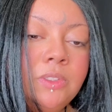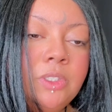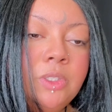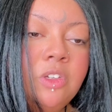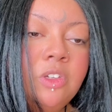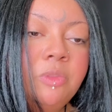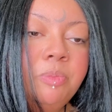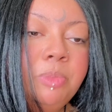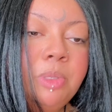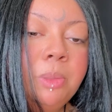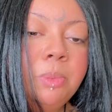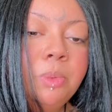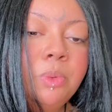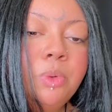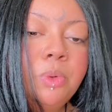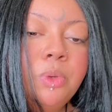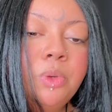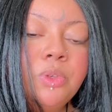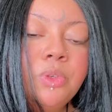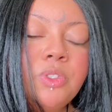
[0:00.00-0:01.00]
You have people
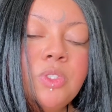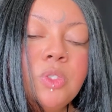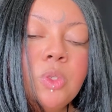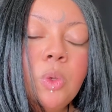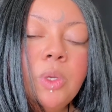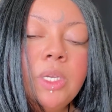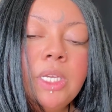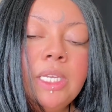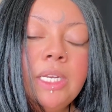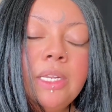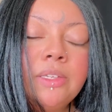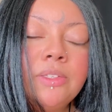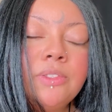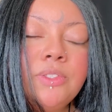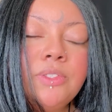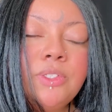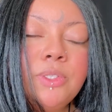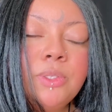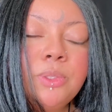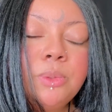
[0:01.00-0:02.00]
who your soul
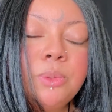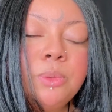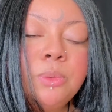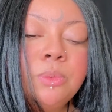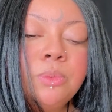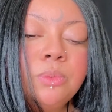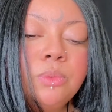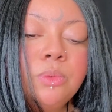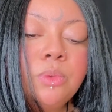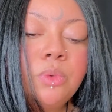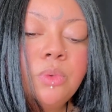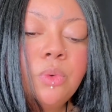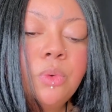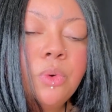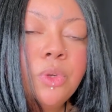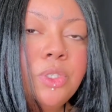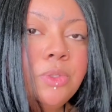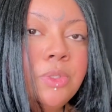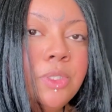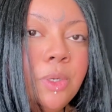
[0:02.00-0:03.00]
connects to
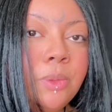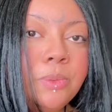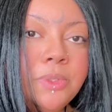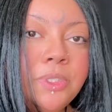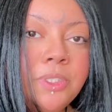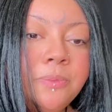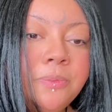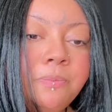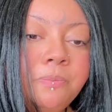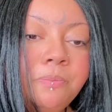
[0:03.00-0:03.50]
or you don't.